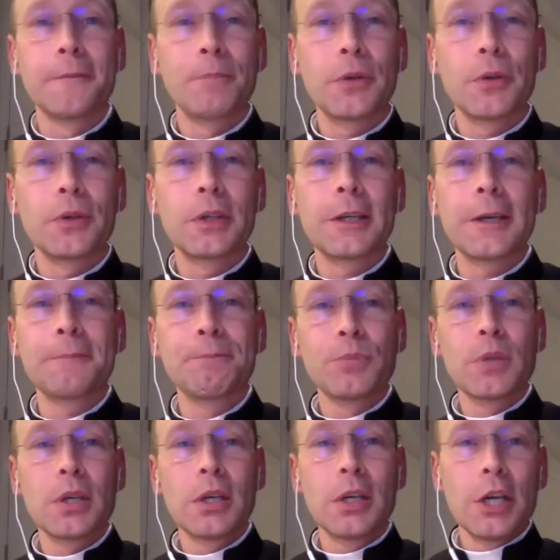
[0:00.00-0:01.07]
Okay,
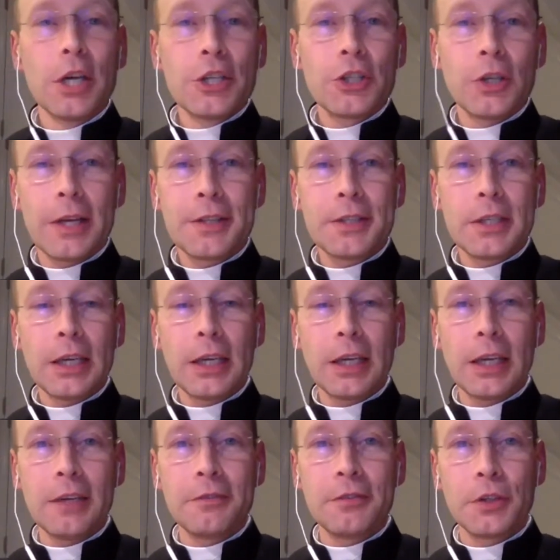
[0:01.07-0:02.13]
so let's see
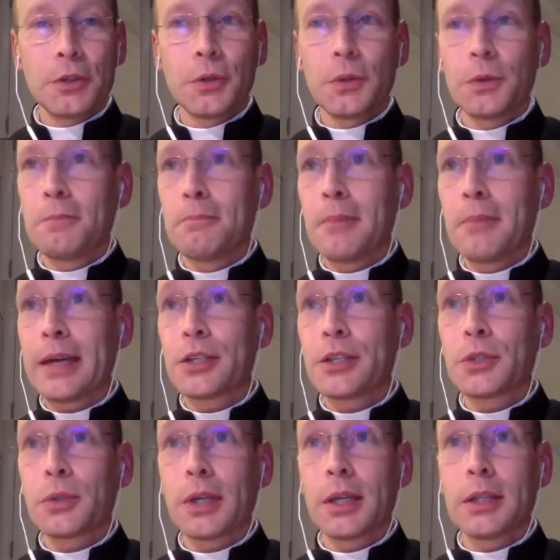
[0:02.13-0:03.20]
if you
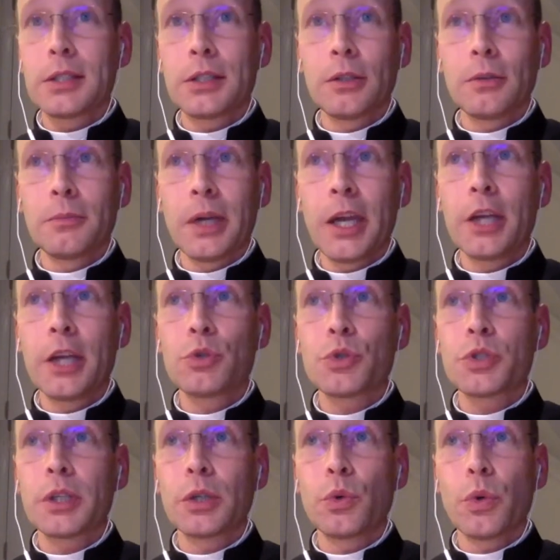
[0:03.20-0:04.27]
manage to get some
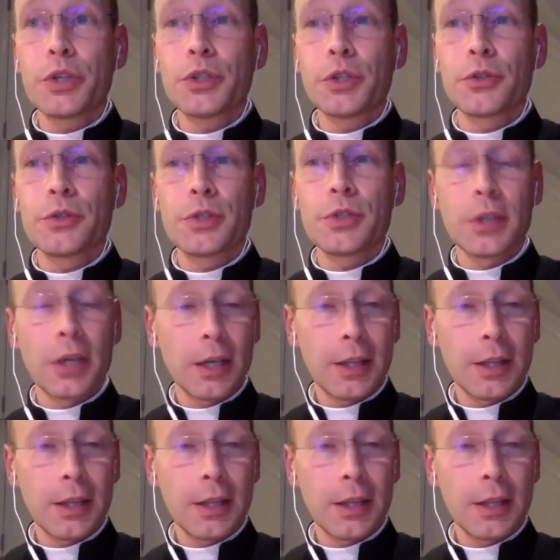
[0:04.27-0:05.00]
interesting questions